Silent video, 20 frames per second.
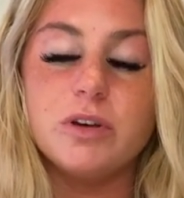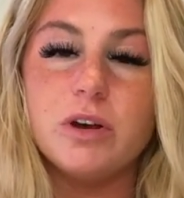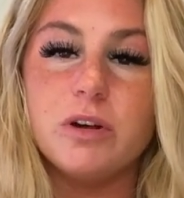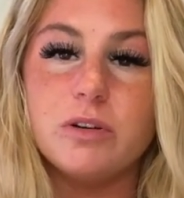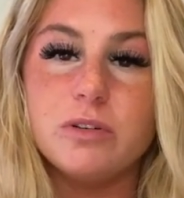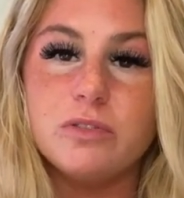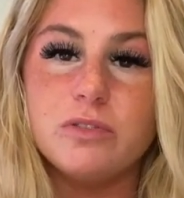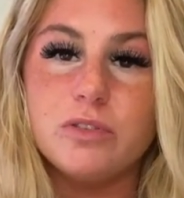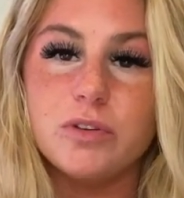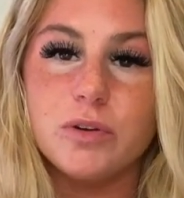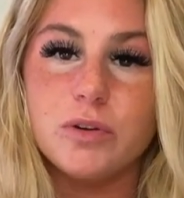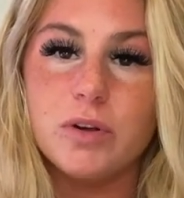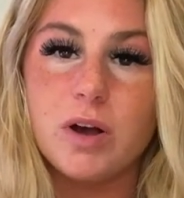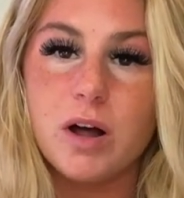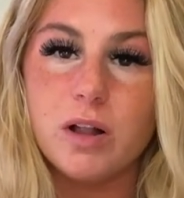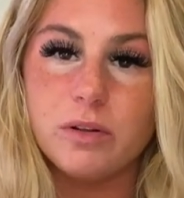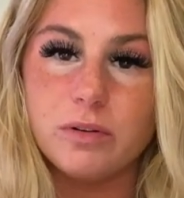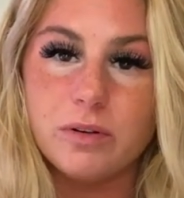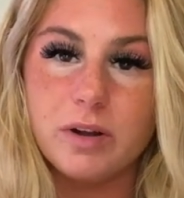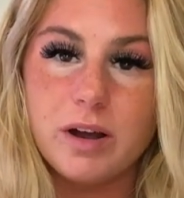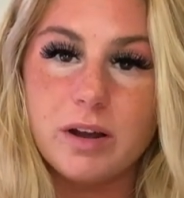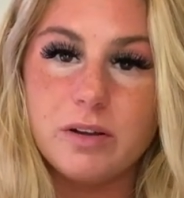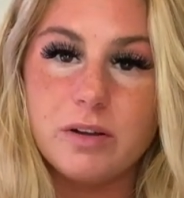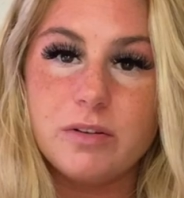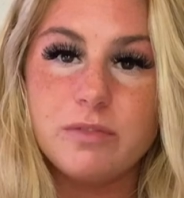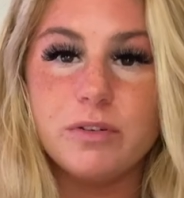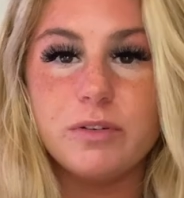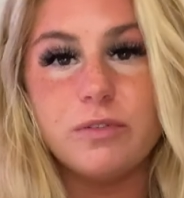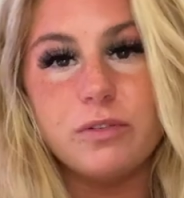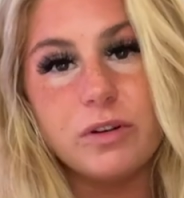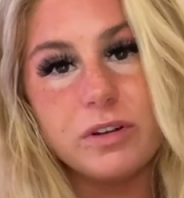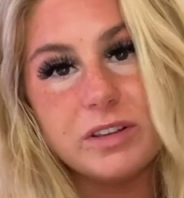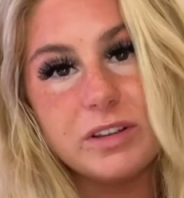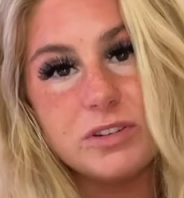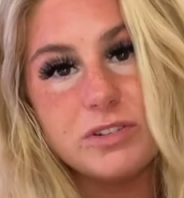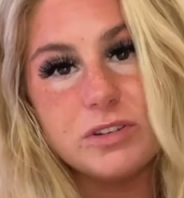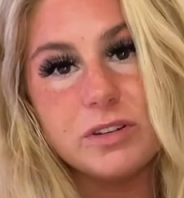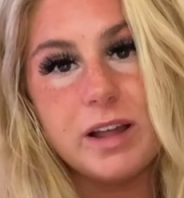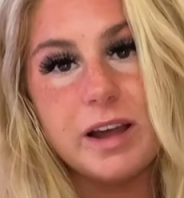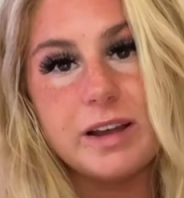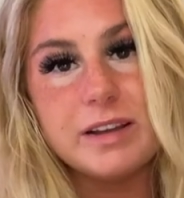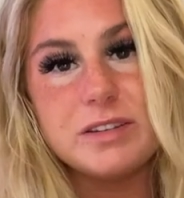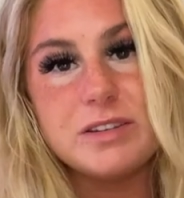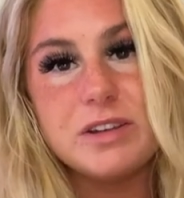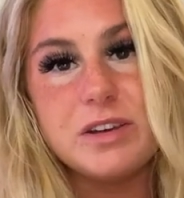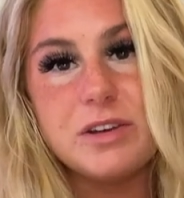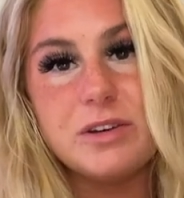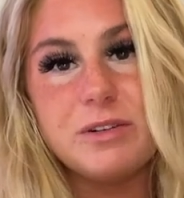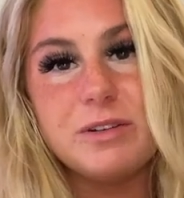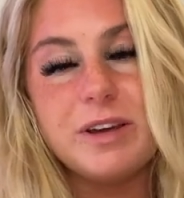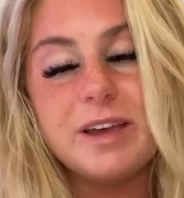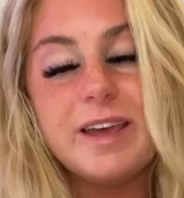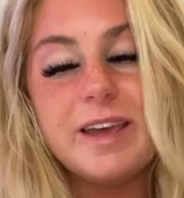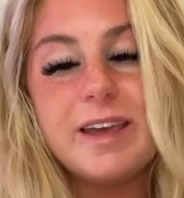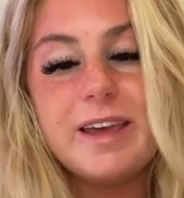go to Colorado for 4th of July too